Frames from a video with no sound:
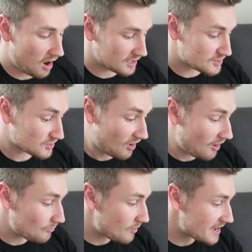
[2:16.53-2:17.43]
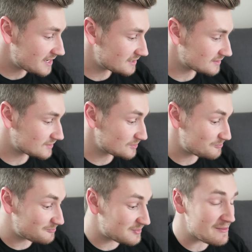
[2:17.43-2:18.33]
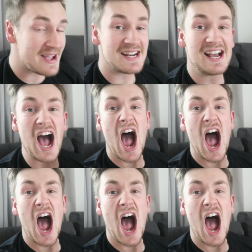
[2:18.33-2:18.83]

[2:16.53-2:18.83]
Oh, I just can't wait to blimmin'.